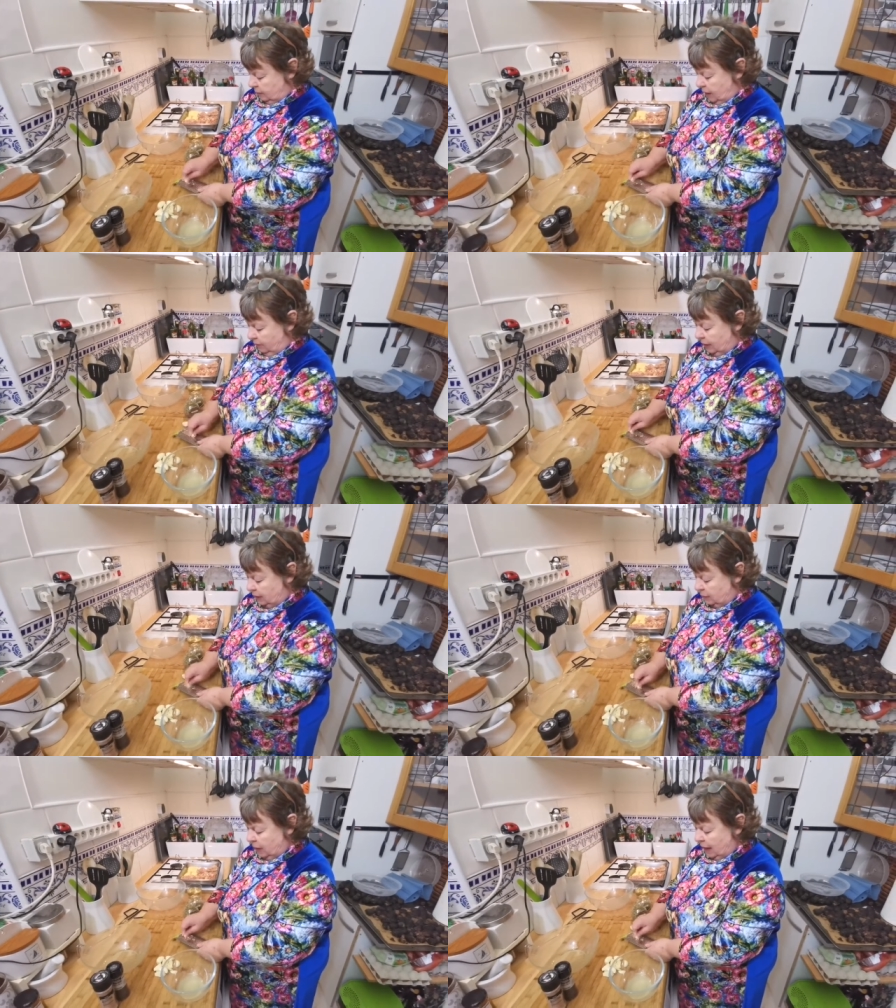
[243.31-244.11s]
I've
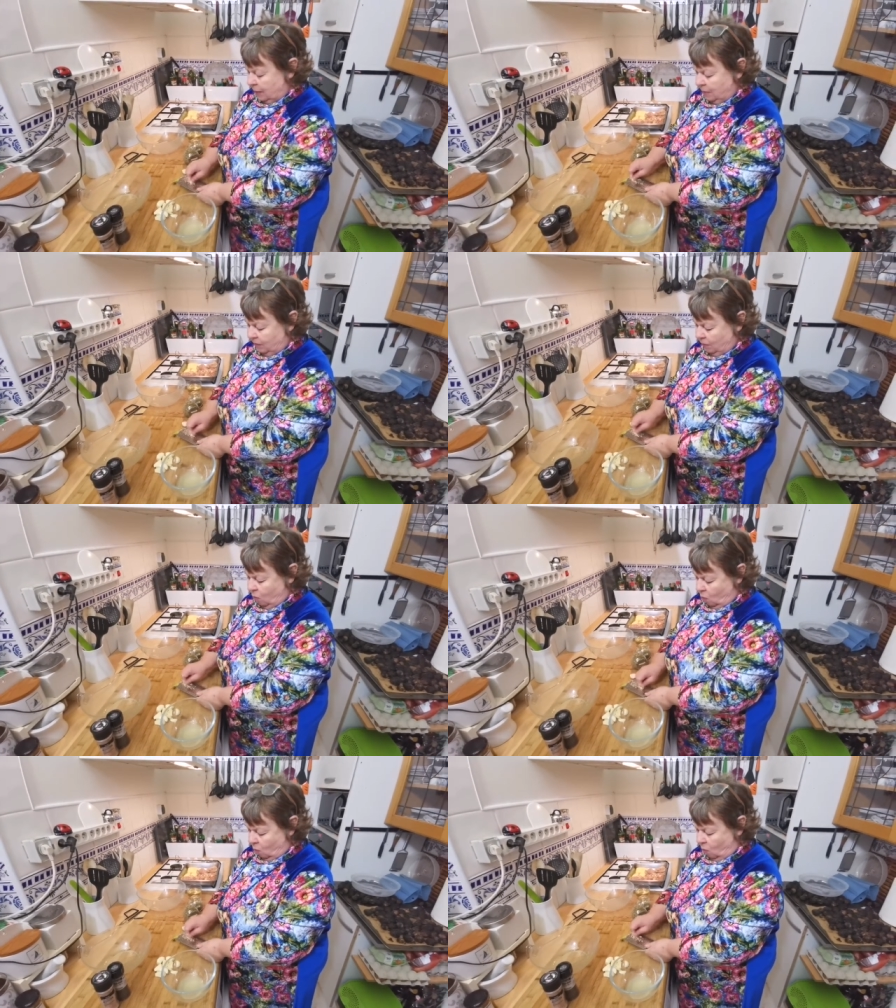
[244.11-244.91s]
explained
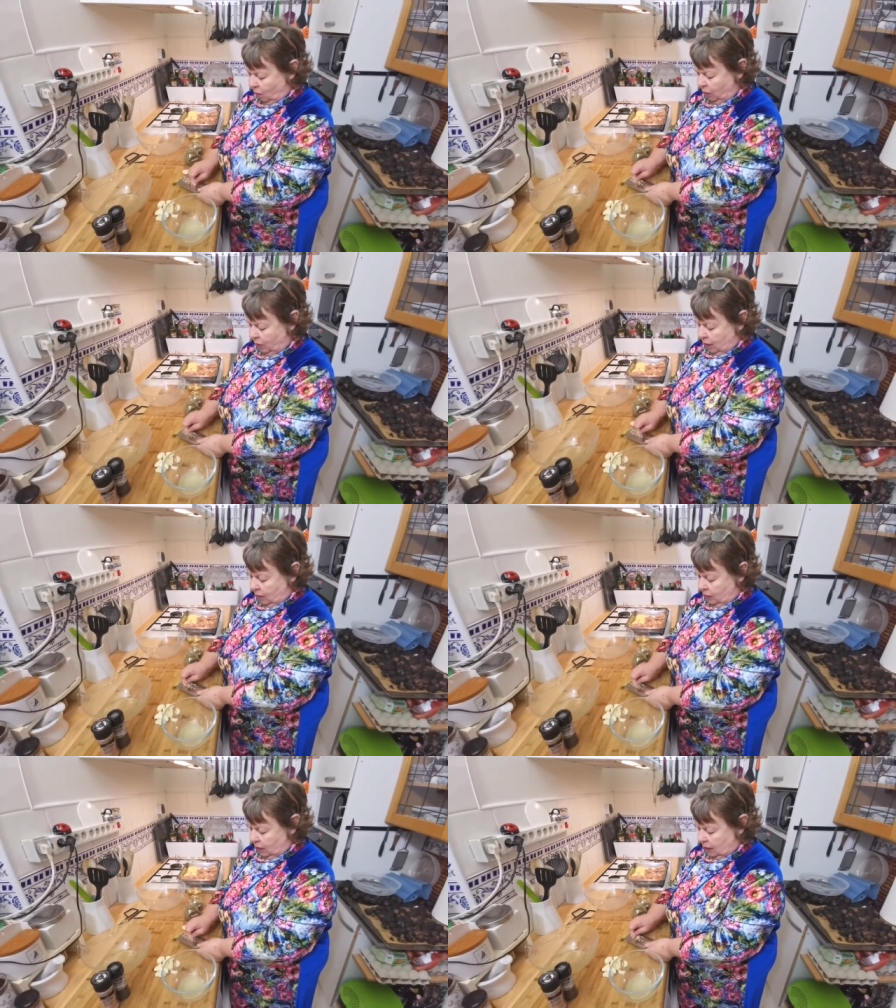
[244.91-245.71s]
before
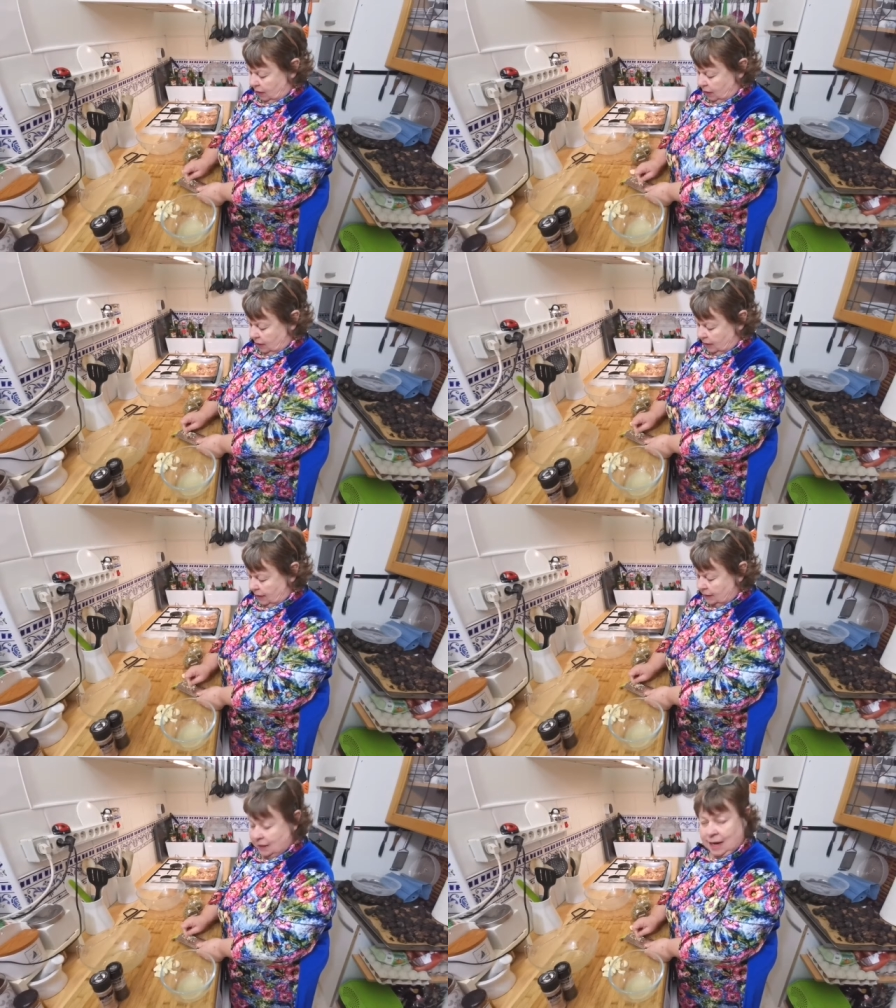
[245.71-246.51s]
that
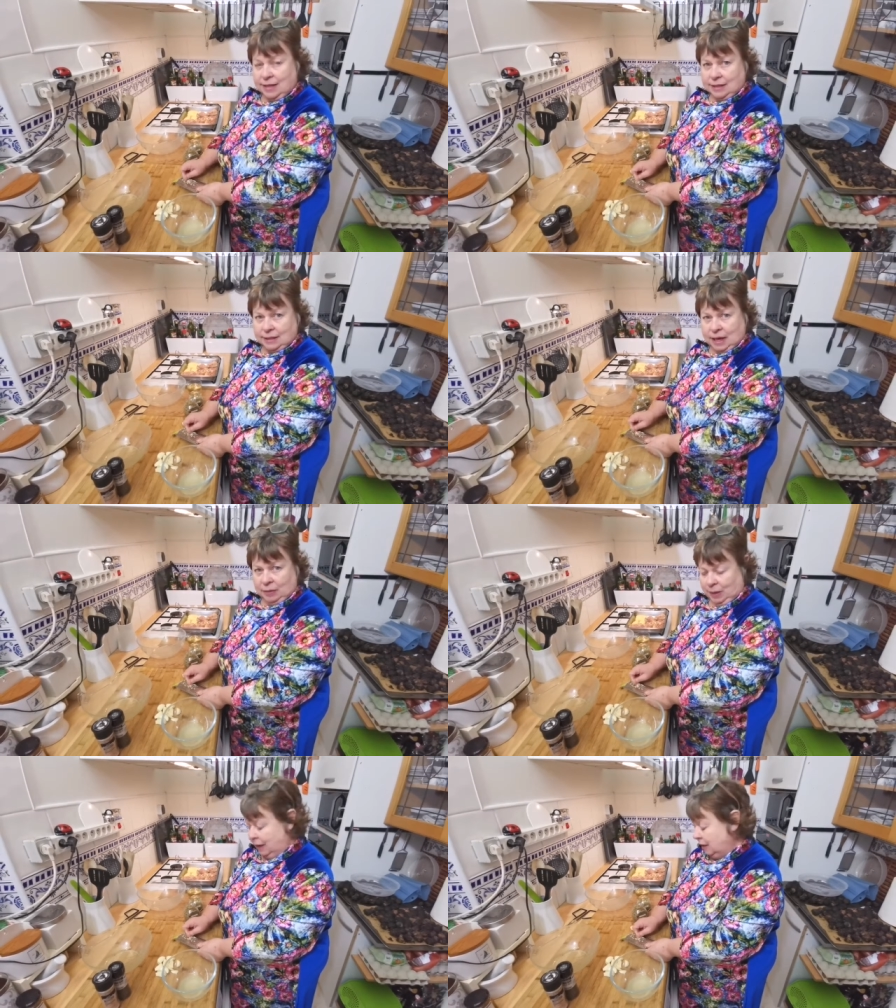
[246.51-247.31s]
there's an
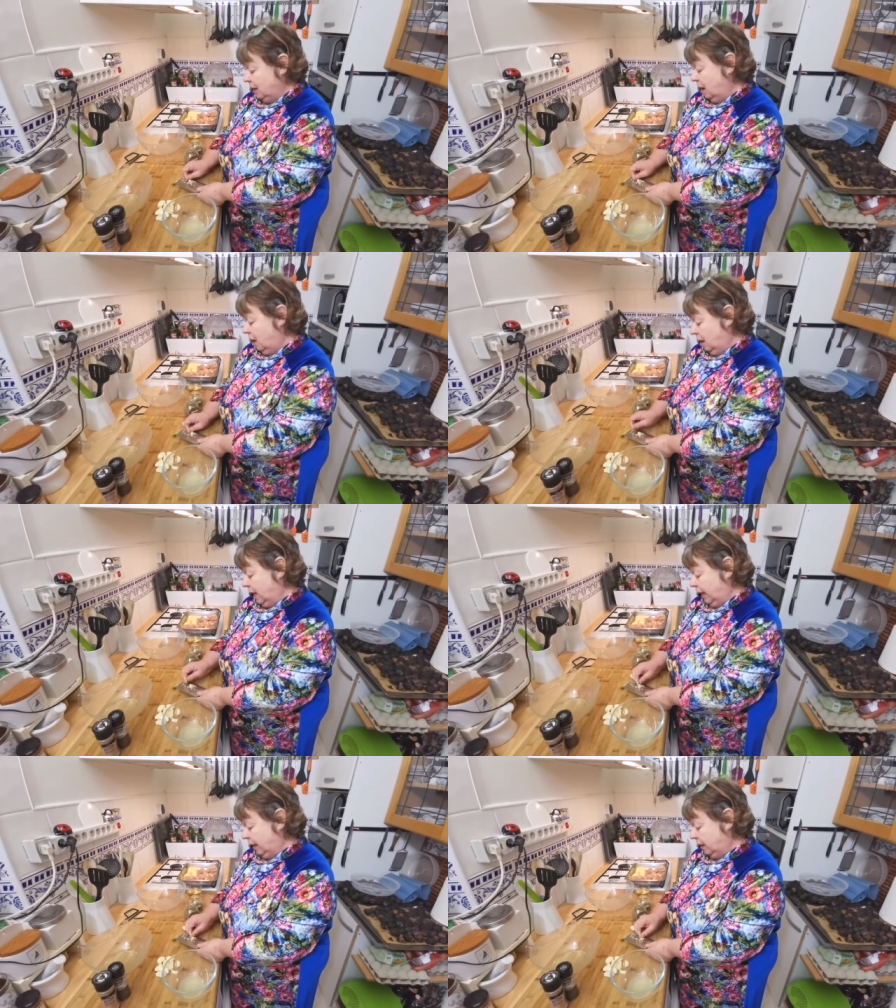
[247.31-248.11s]
enzyme in
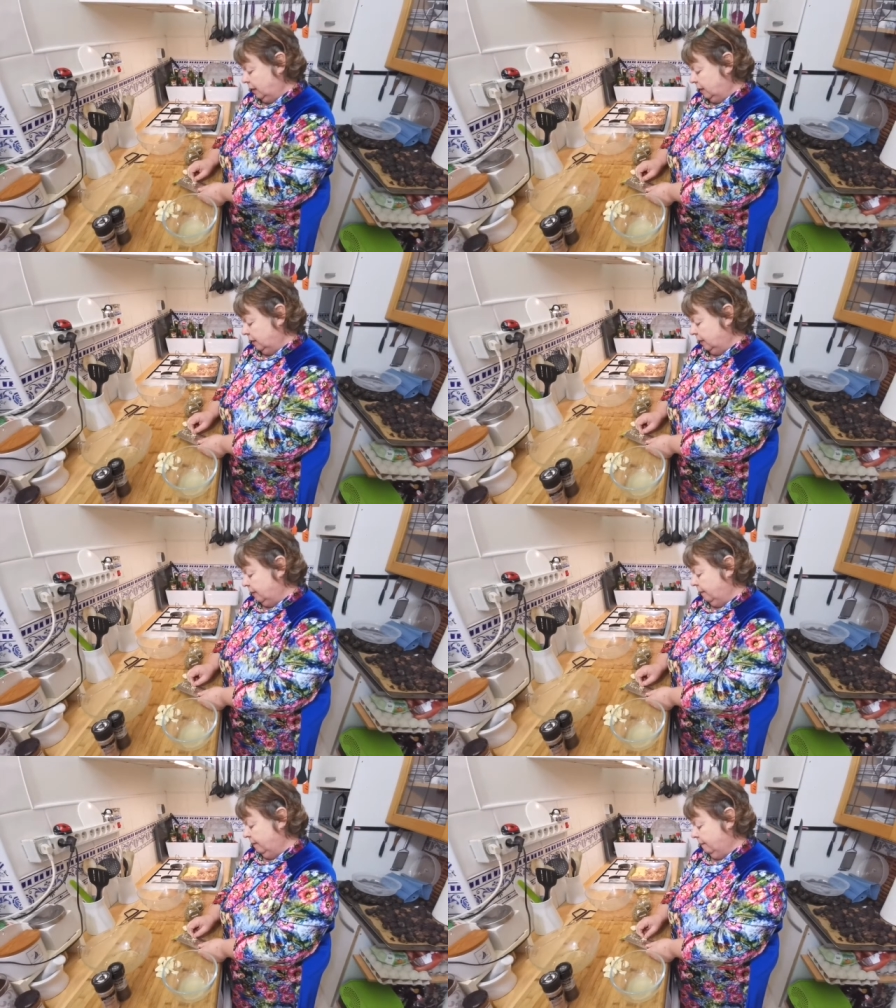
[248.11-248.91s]
garlic
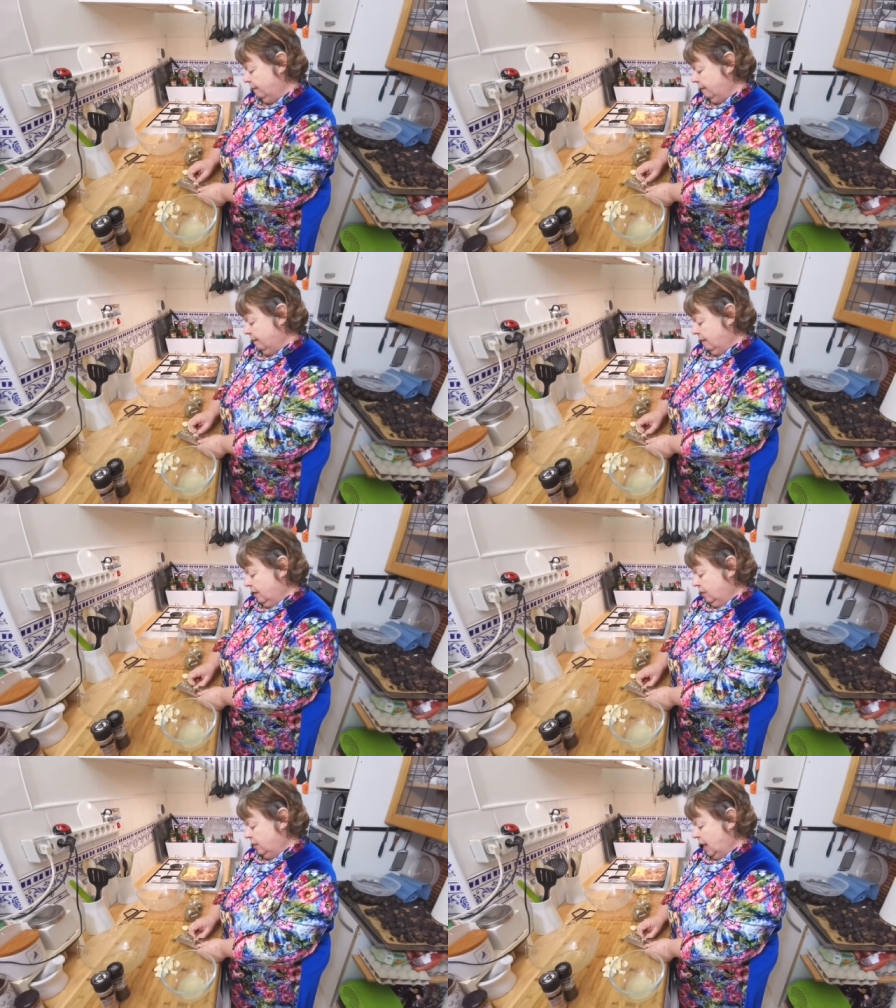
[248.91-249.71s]

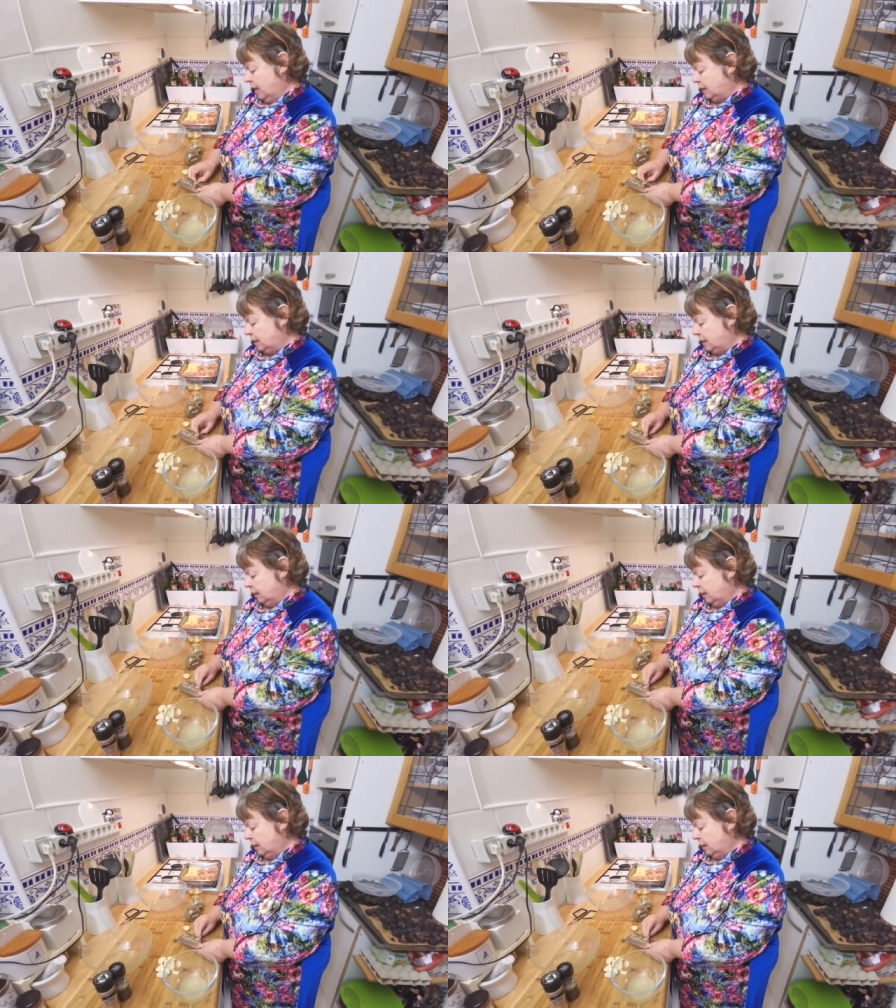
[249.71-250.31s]
that